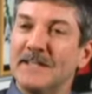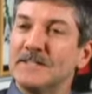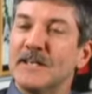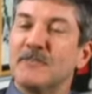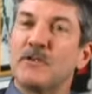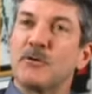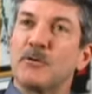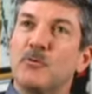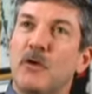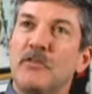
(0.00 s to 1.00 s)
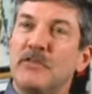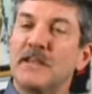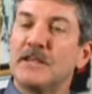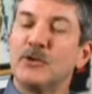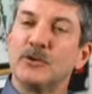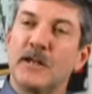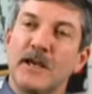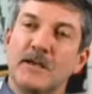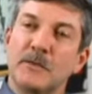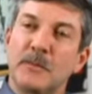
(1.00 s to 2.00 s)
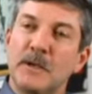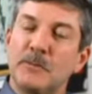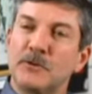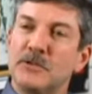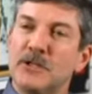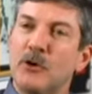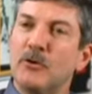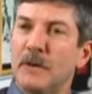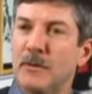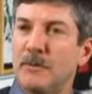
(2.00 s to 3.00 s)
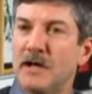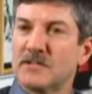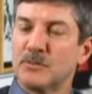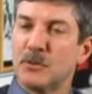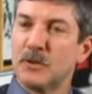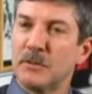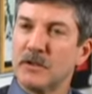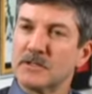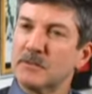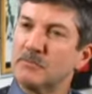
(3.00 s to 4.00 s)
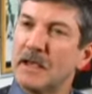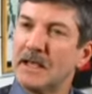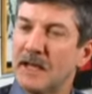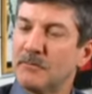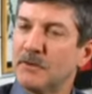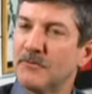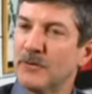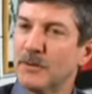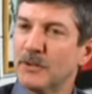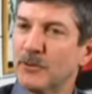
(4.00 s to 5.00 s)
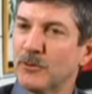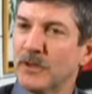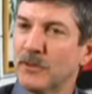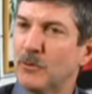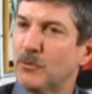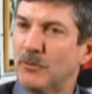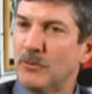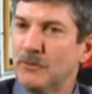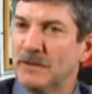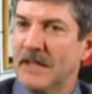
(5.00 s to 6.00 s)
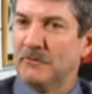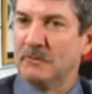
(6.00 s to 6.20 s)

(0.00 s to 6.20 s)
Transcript: if there were one thing that you would like people to know about Possum Point Players that may not be familiar with it, what would that